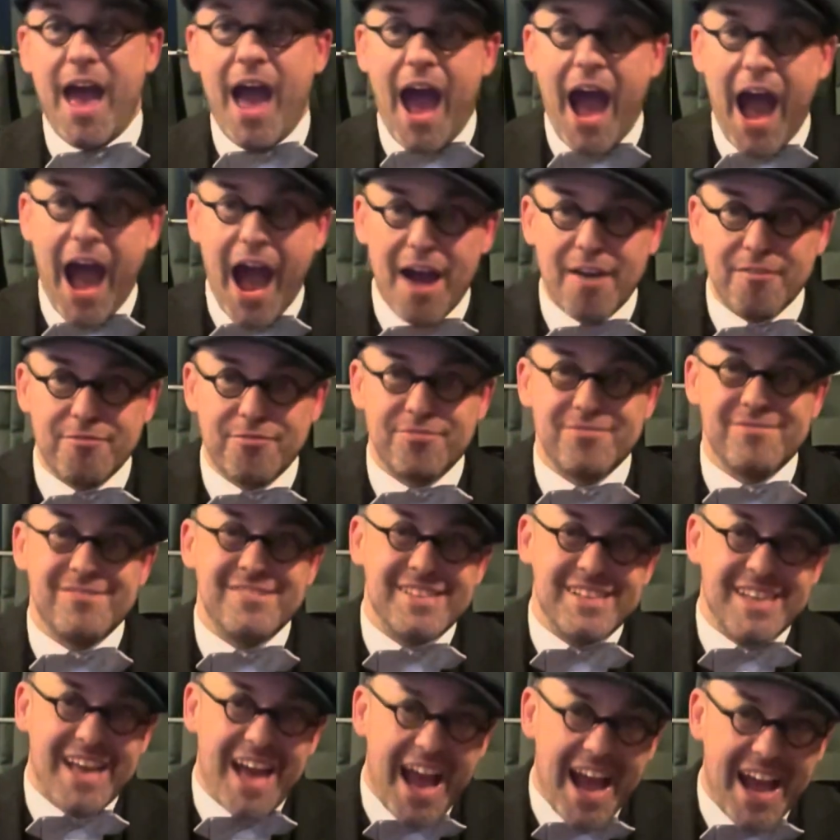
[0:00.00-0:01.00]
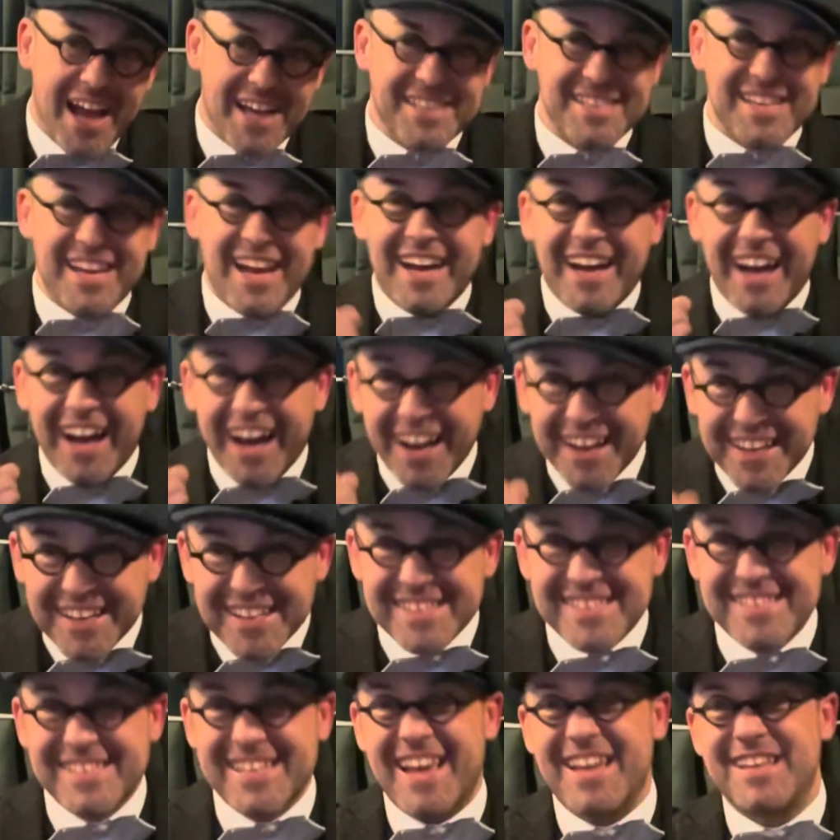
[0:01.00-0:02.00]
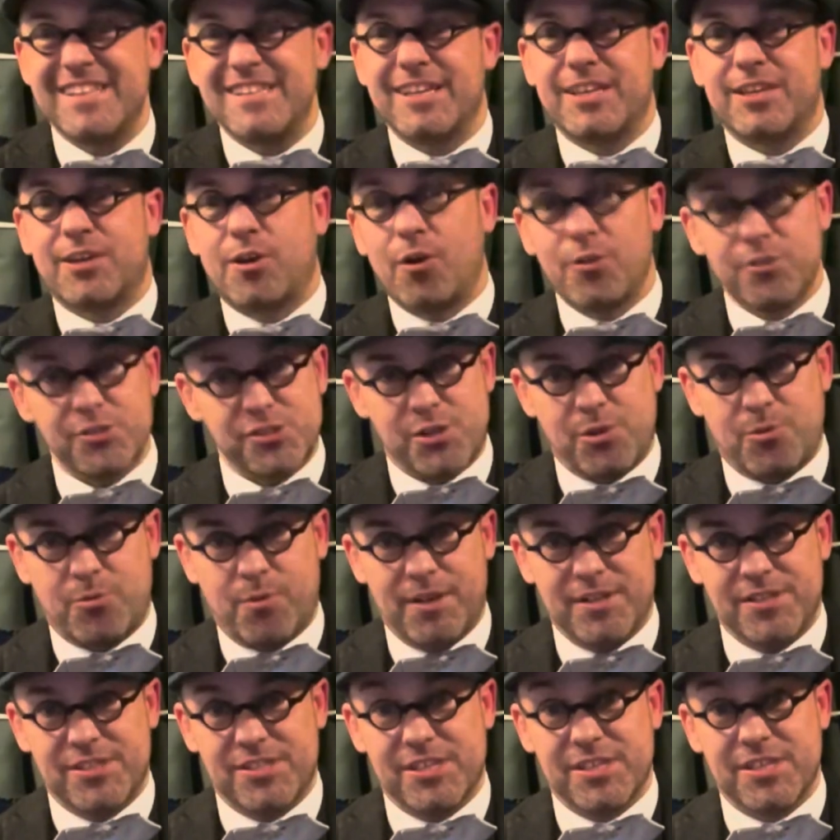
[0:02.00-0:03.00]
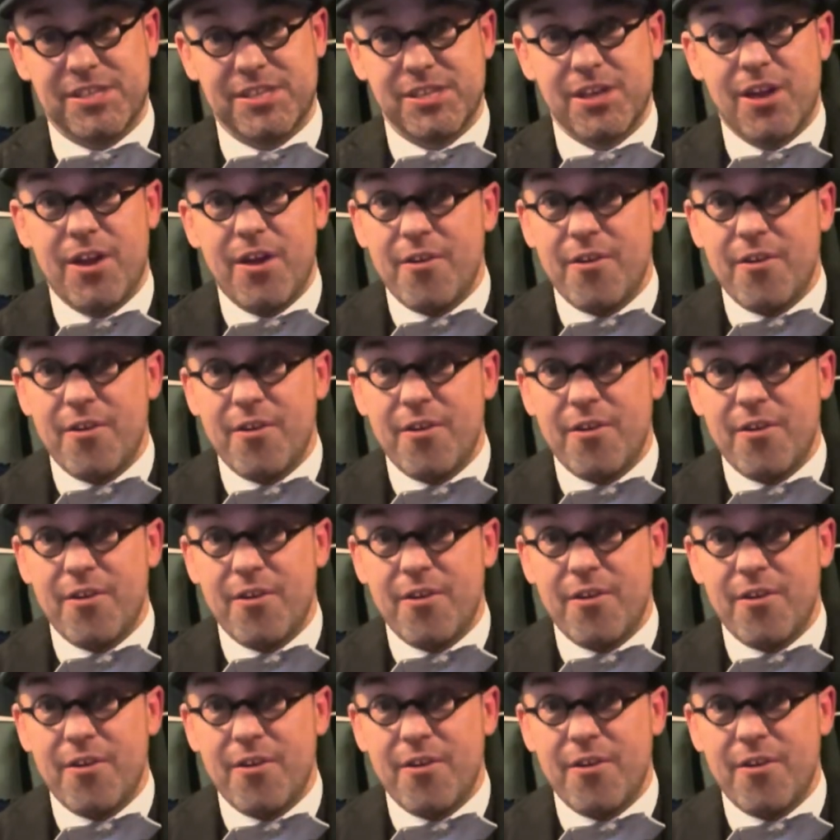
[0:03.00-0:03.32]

have had unintended consequences